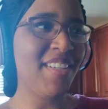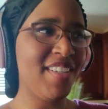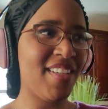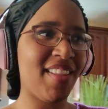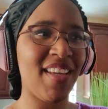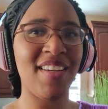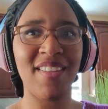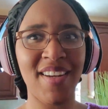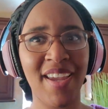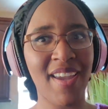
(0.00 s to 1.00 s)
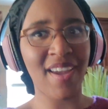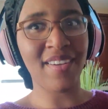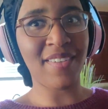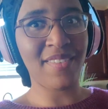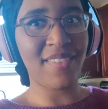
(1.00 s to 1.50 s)
to do dishes at the end of the night?
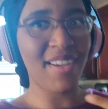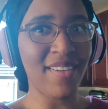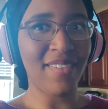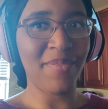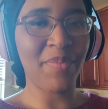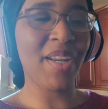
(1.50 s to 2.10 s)
I don't. I don't.